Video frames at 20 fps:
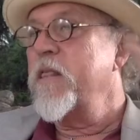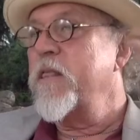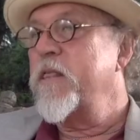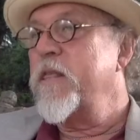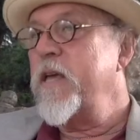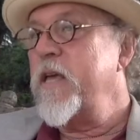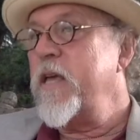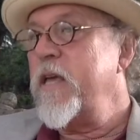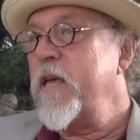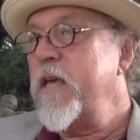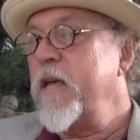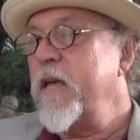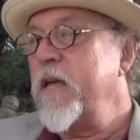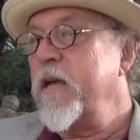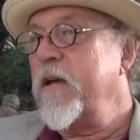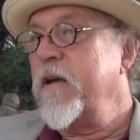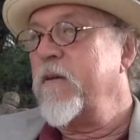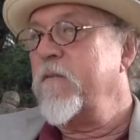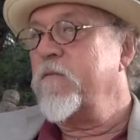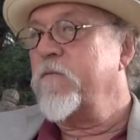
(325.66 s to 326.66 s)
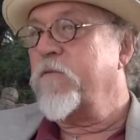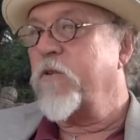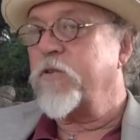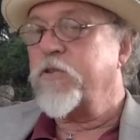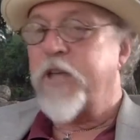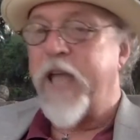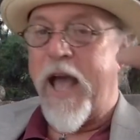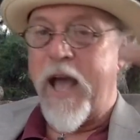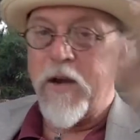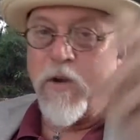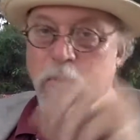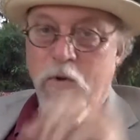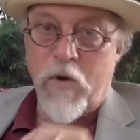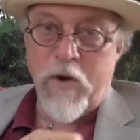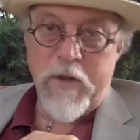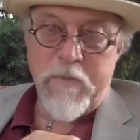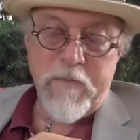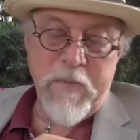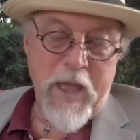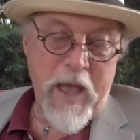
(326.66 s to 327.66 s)
The first
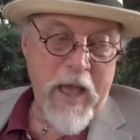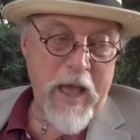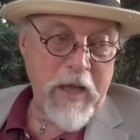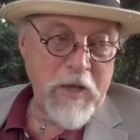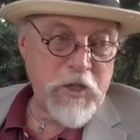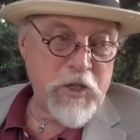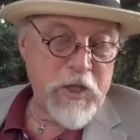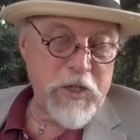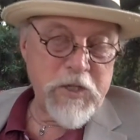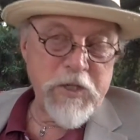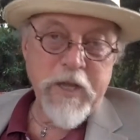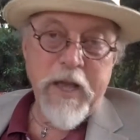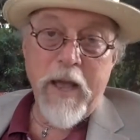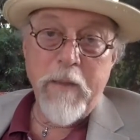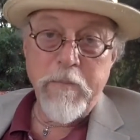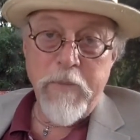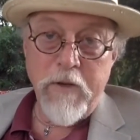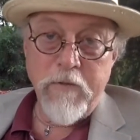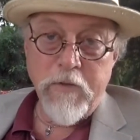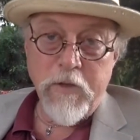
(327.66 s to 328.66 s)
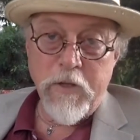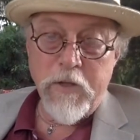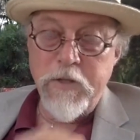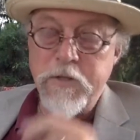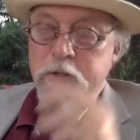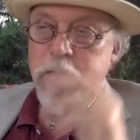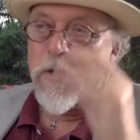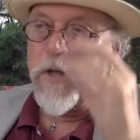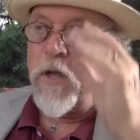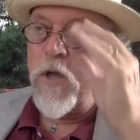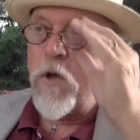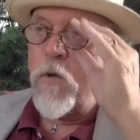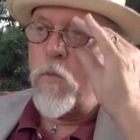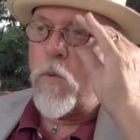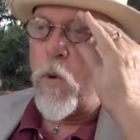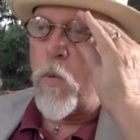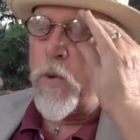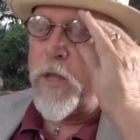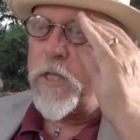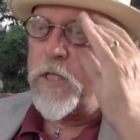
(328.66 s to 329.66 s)
category, anxious, ambivalent,
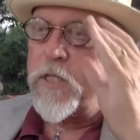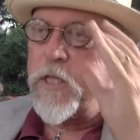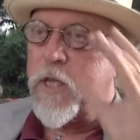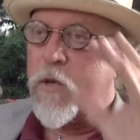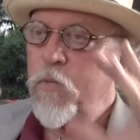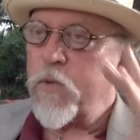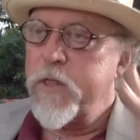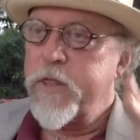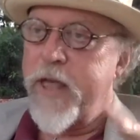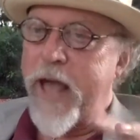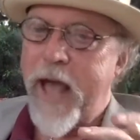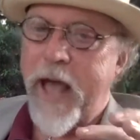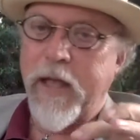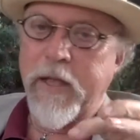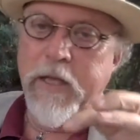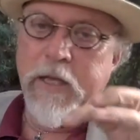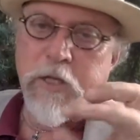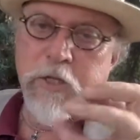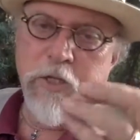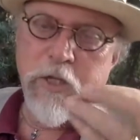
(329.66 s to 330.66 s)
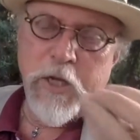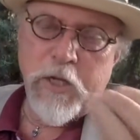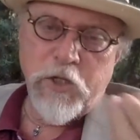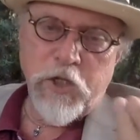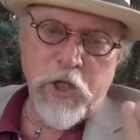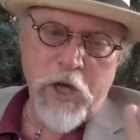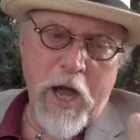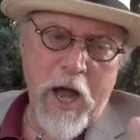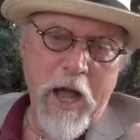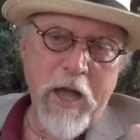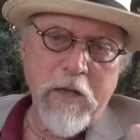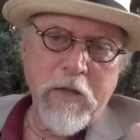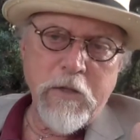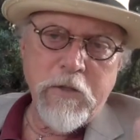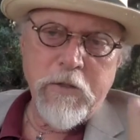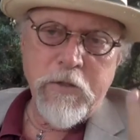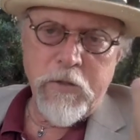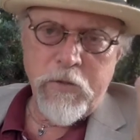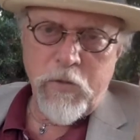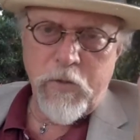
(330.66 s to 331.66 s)
what we see with that is a
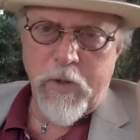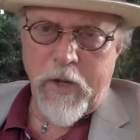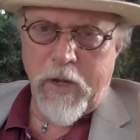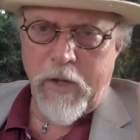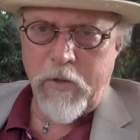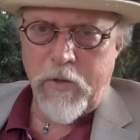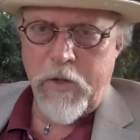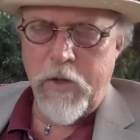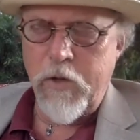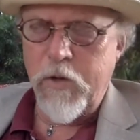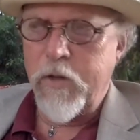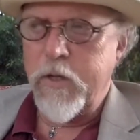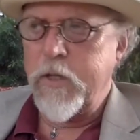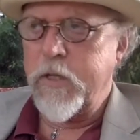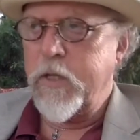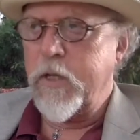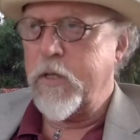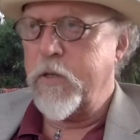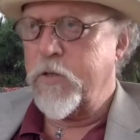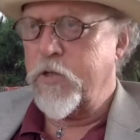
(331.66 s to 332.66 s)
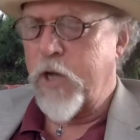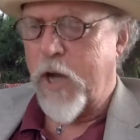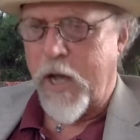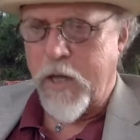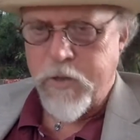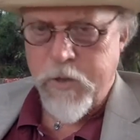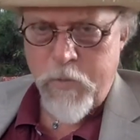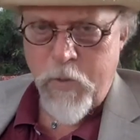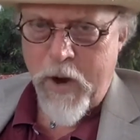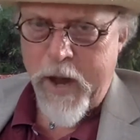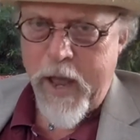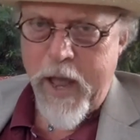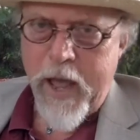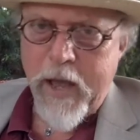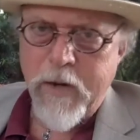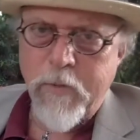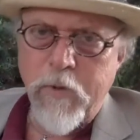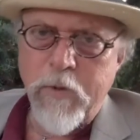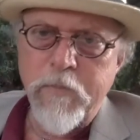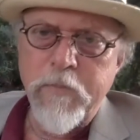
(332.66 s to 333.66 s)
child who out here, and the child's a prey
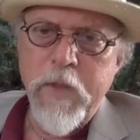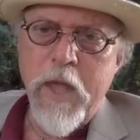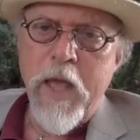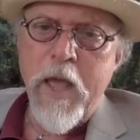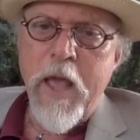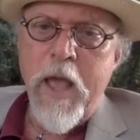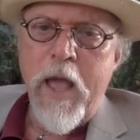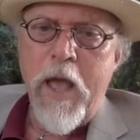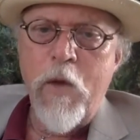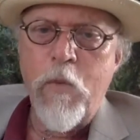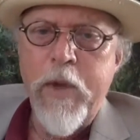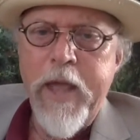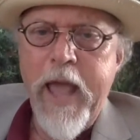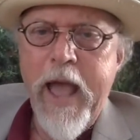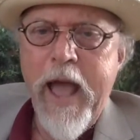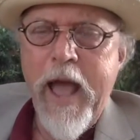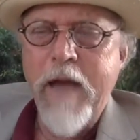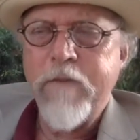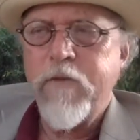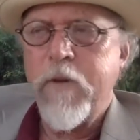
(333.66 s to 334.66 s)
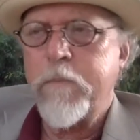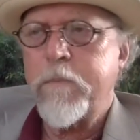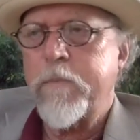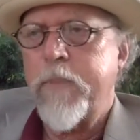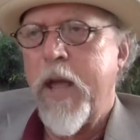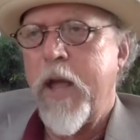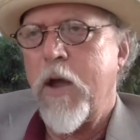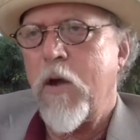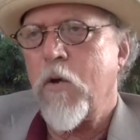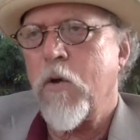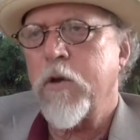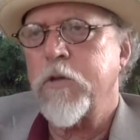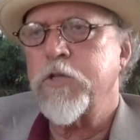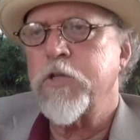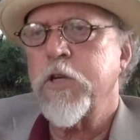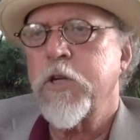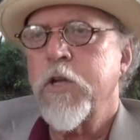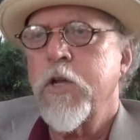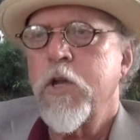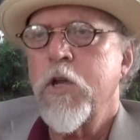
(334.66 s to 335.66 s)
animal, and we have a
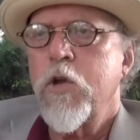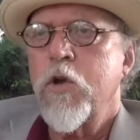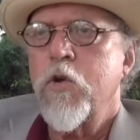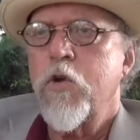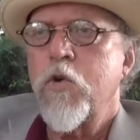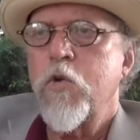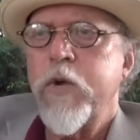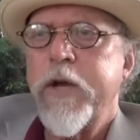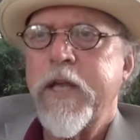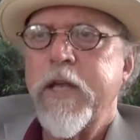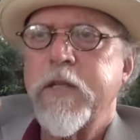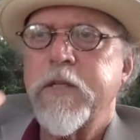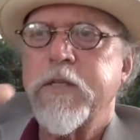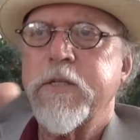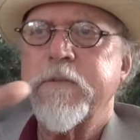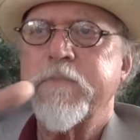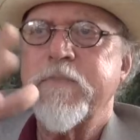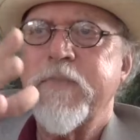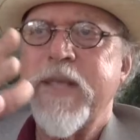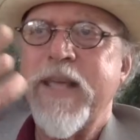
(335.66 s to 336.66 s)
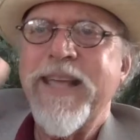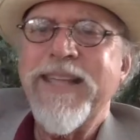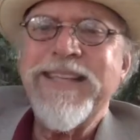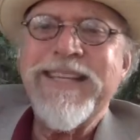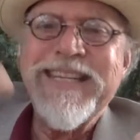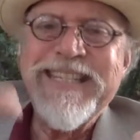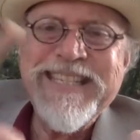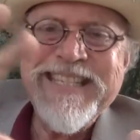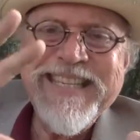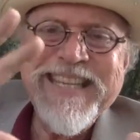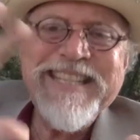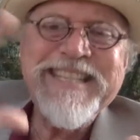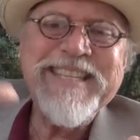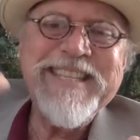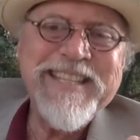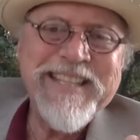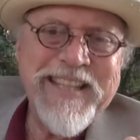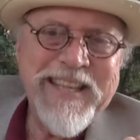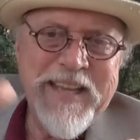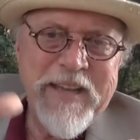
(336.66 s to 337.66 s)
parent who is
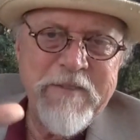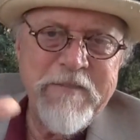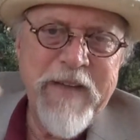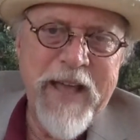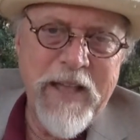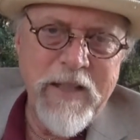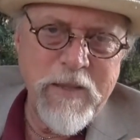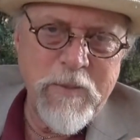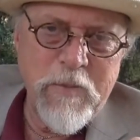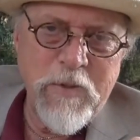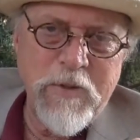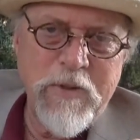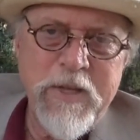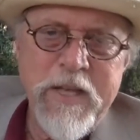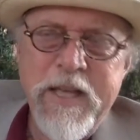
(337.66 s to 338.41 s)
inconsistently available.